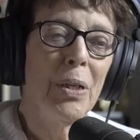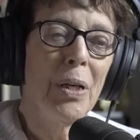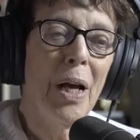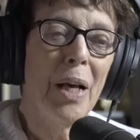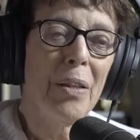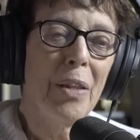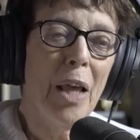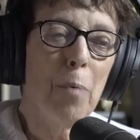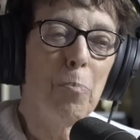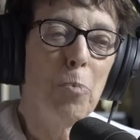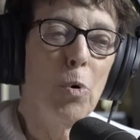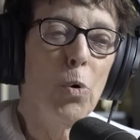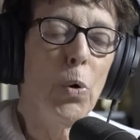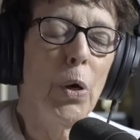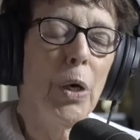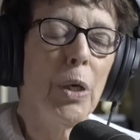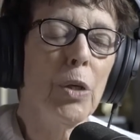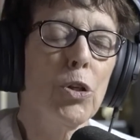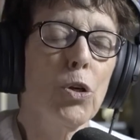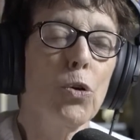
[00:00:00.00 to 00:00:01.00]
at that
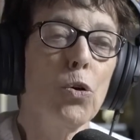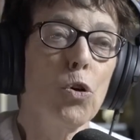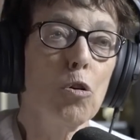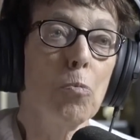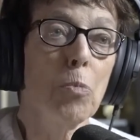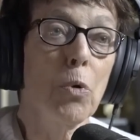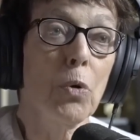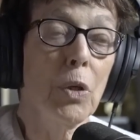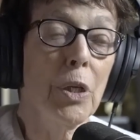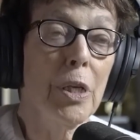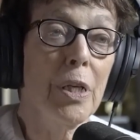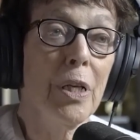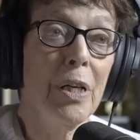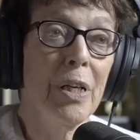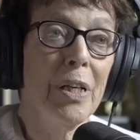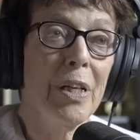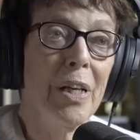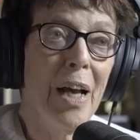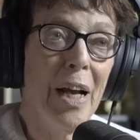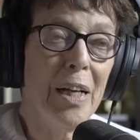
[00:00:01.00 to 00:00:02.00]
point to hormonally
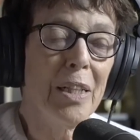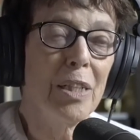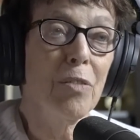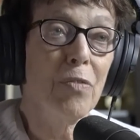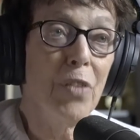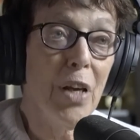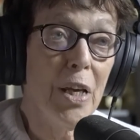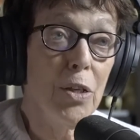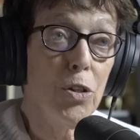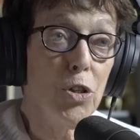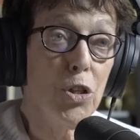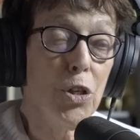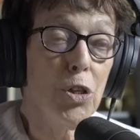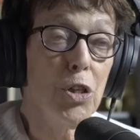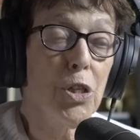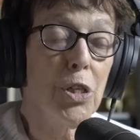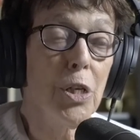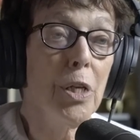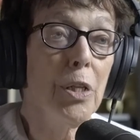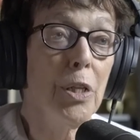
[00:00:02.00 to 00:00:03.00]
active
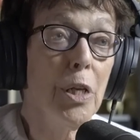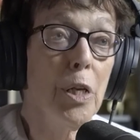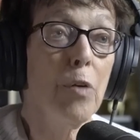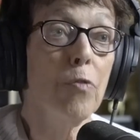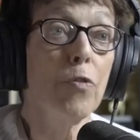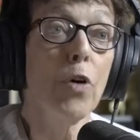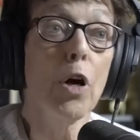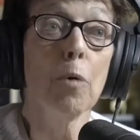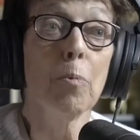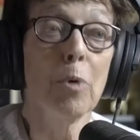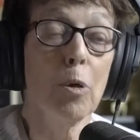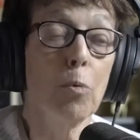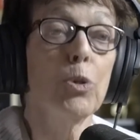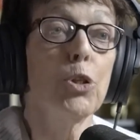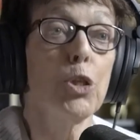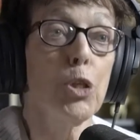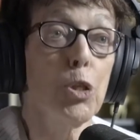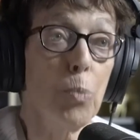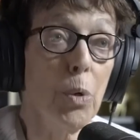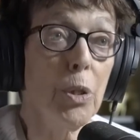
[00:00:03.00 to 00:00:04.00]
agents in the environment,
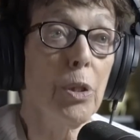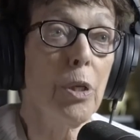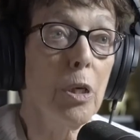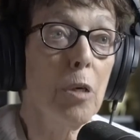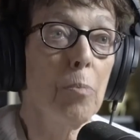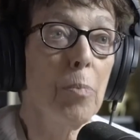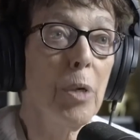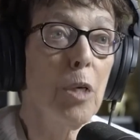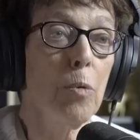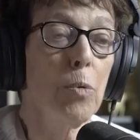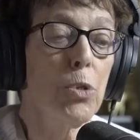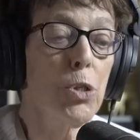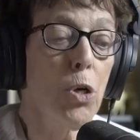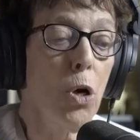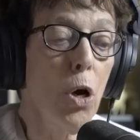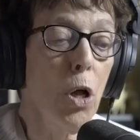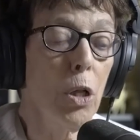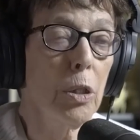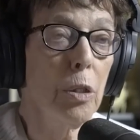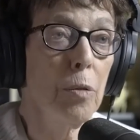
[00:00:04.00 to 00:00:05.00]
which is what the committee was
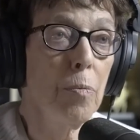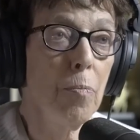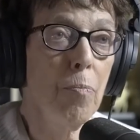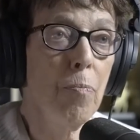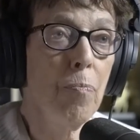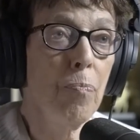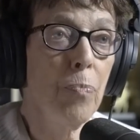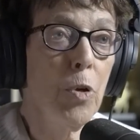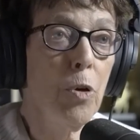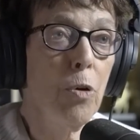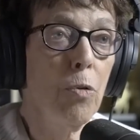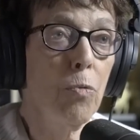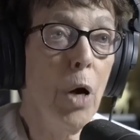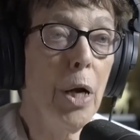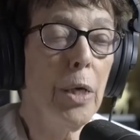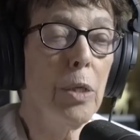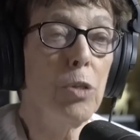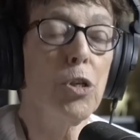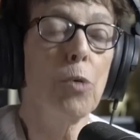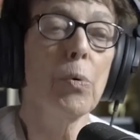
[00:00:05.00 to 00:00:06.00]
called,
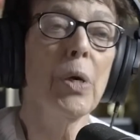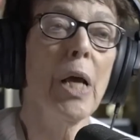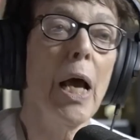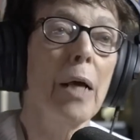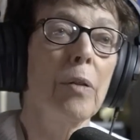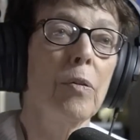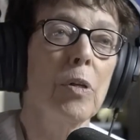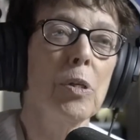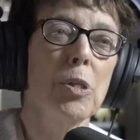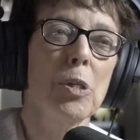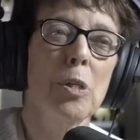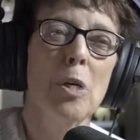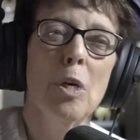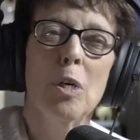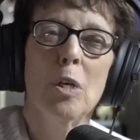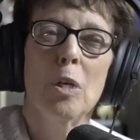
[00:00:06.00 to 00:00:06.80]
right? So we had this